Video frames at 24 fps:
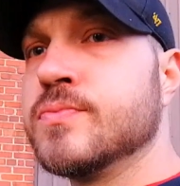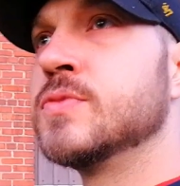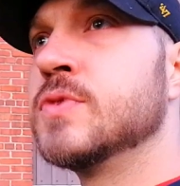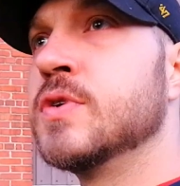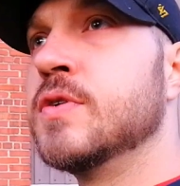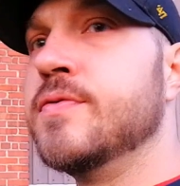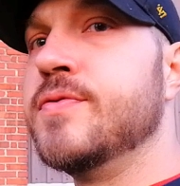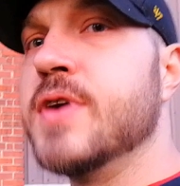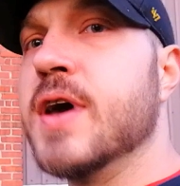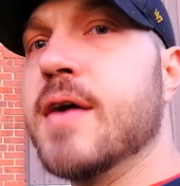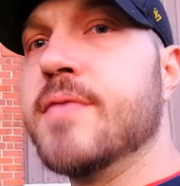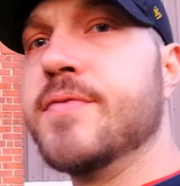
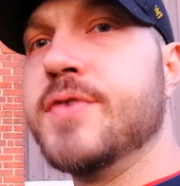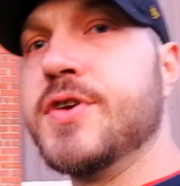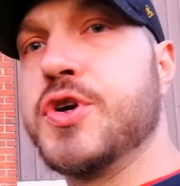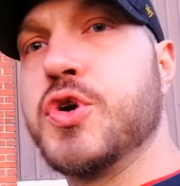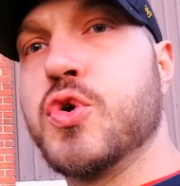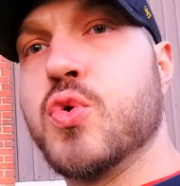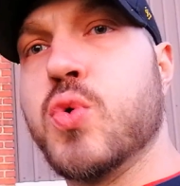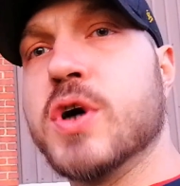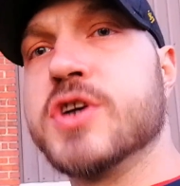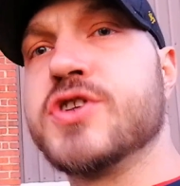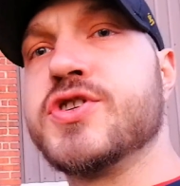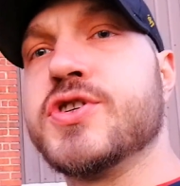If you have any
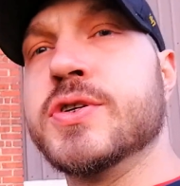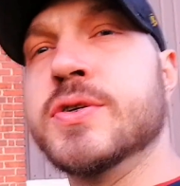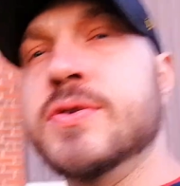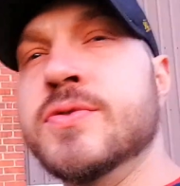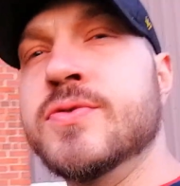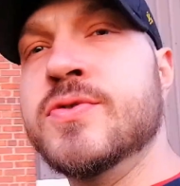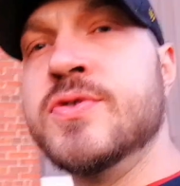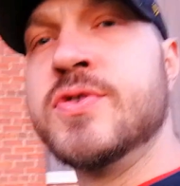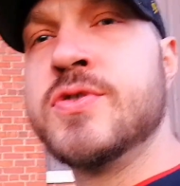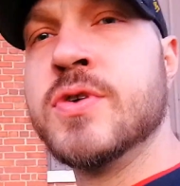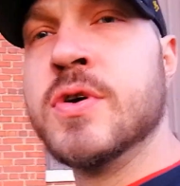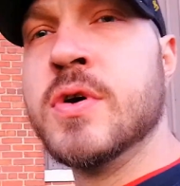
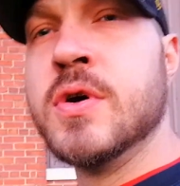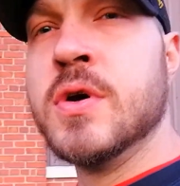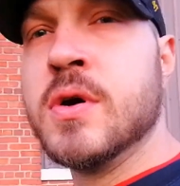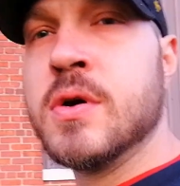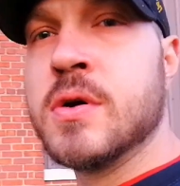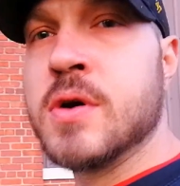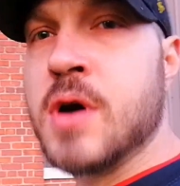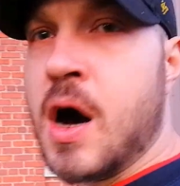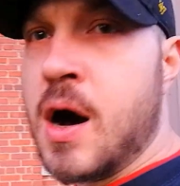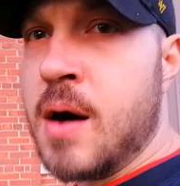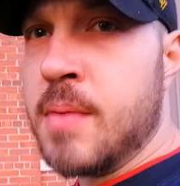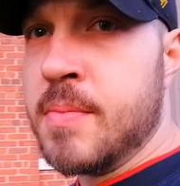questions,
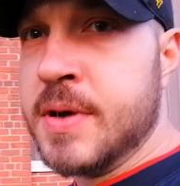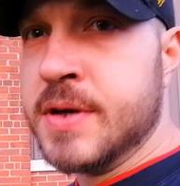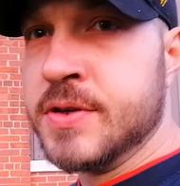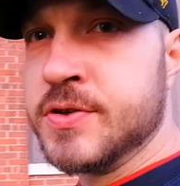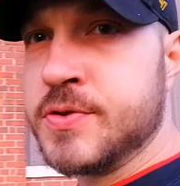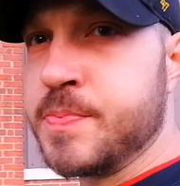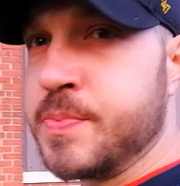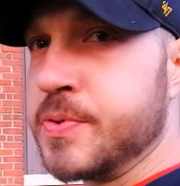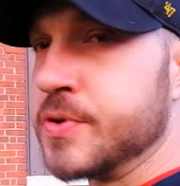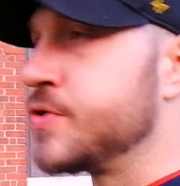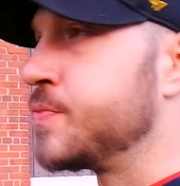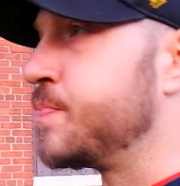comments,
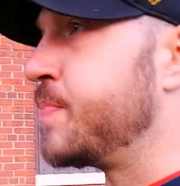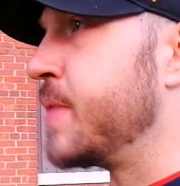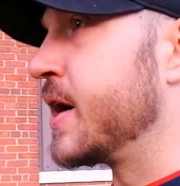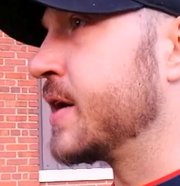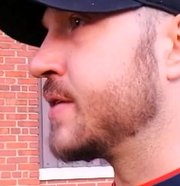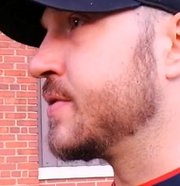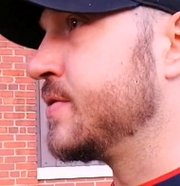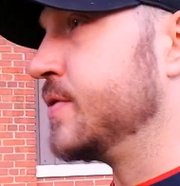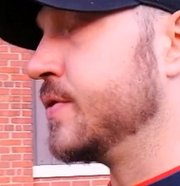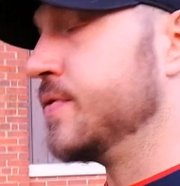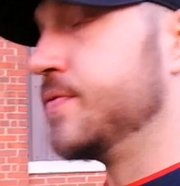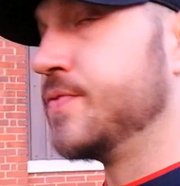
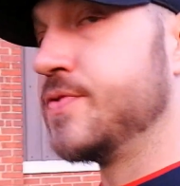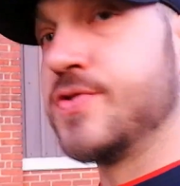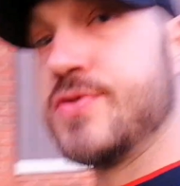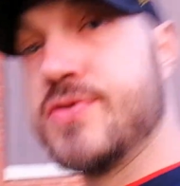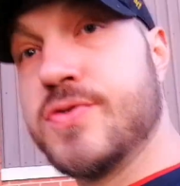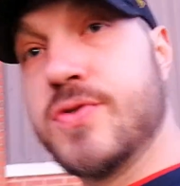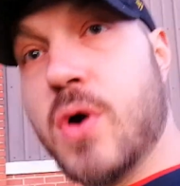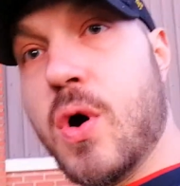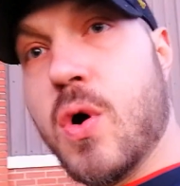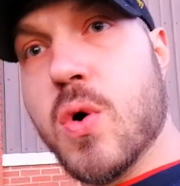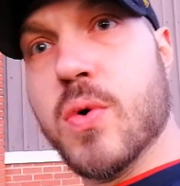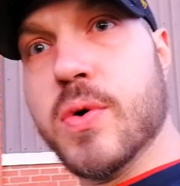perspectives,
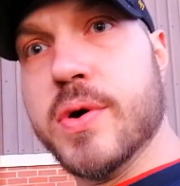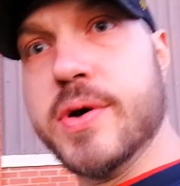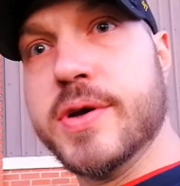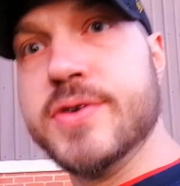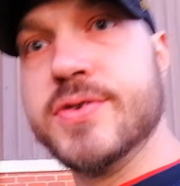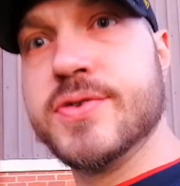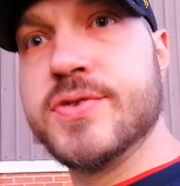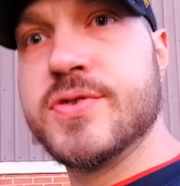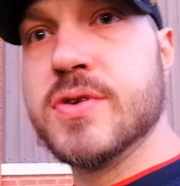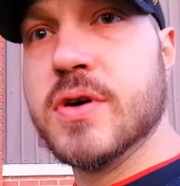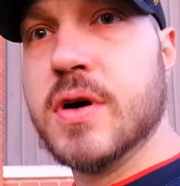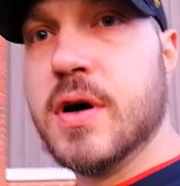
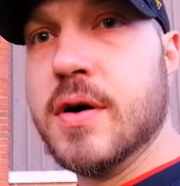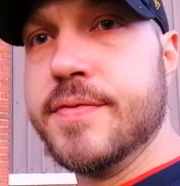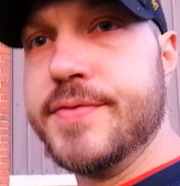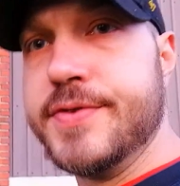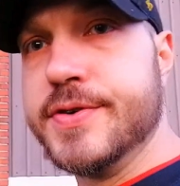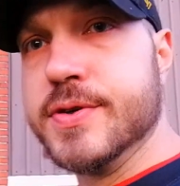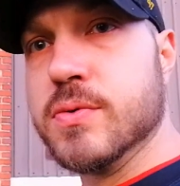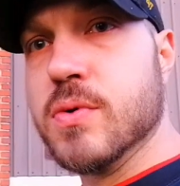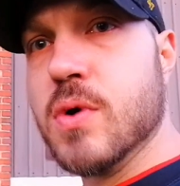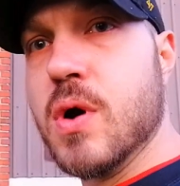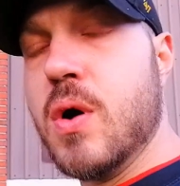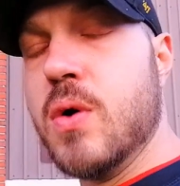stories of
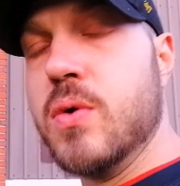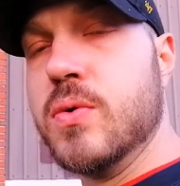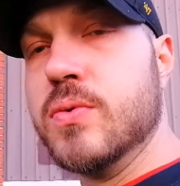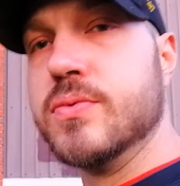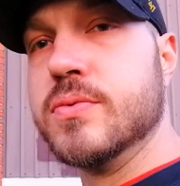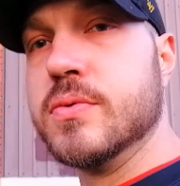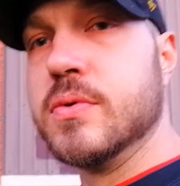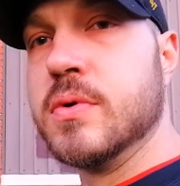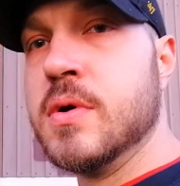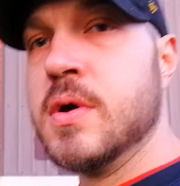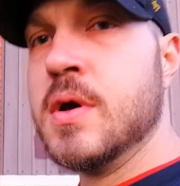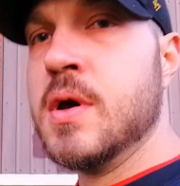your
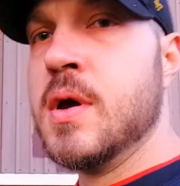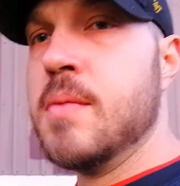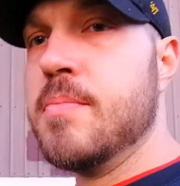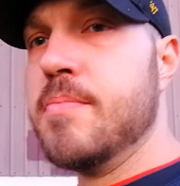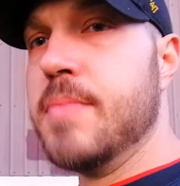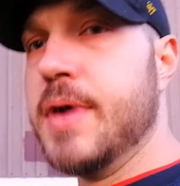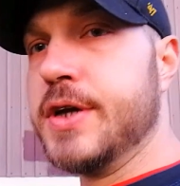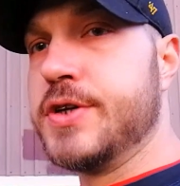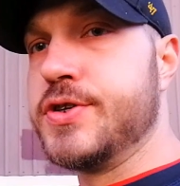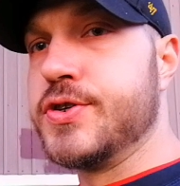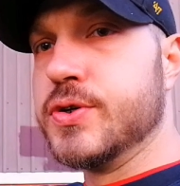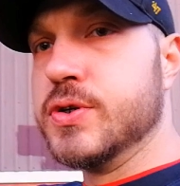own,
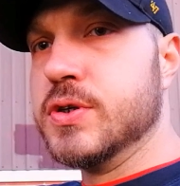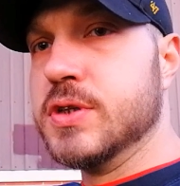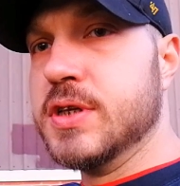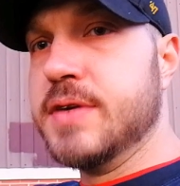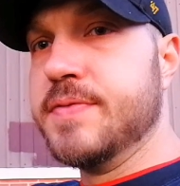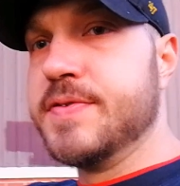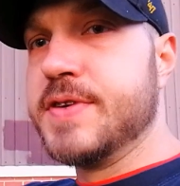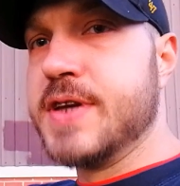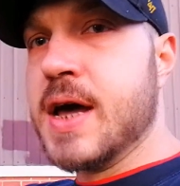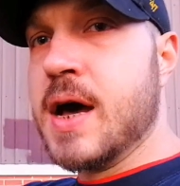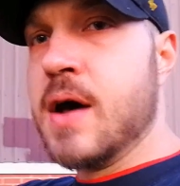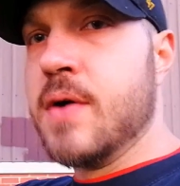make sure you
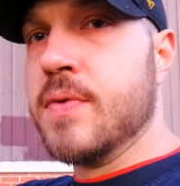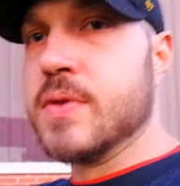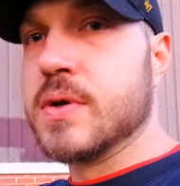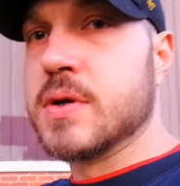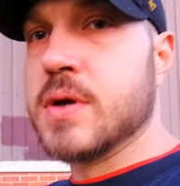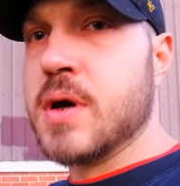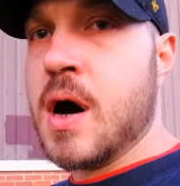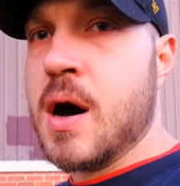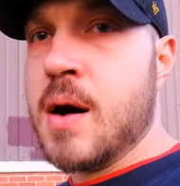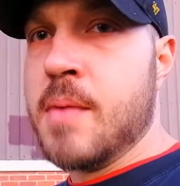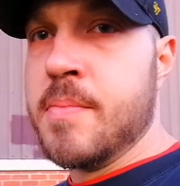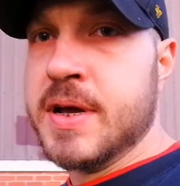leave down in the
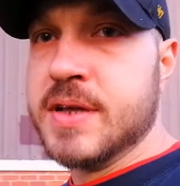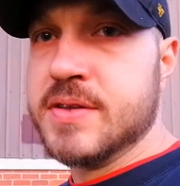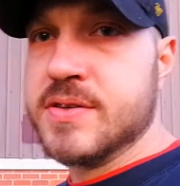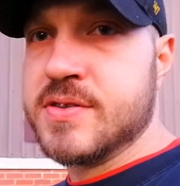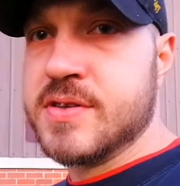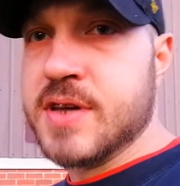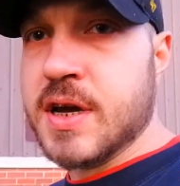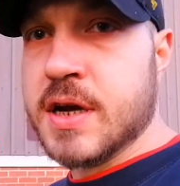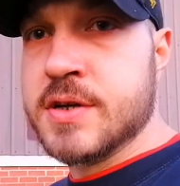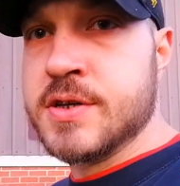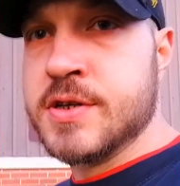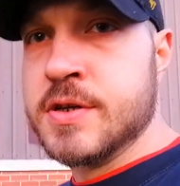comment
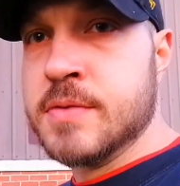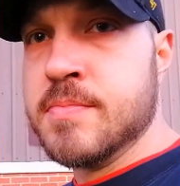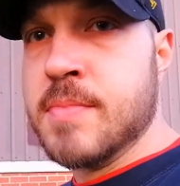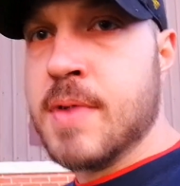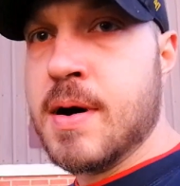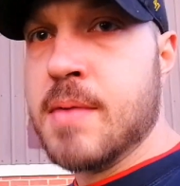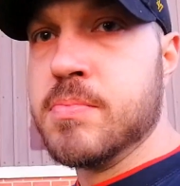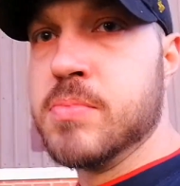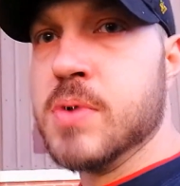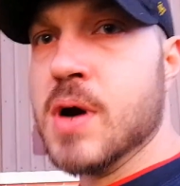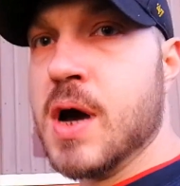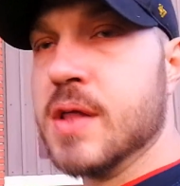section,
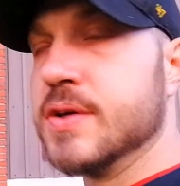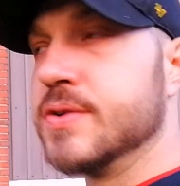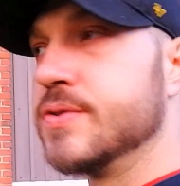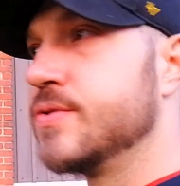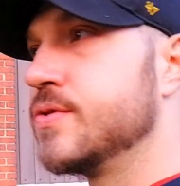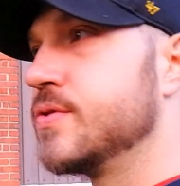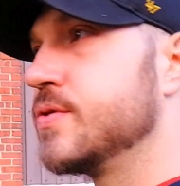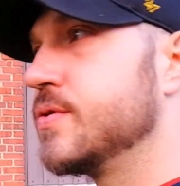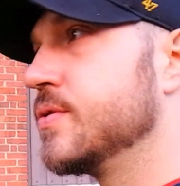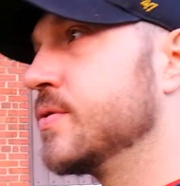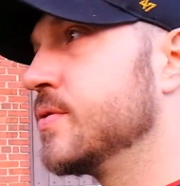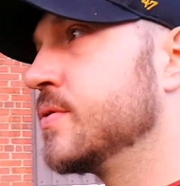my
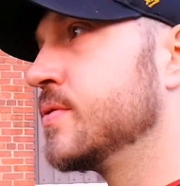brothers.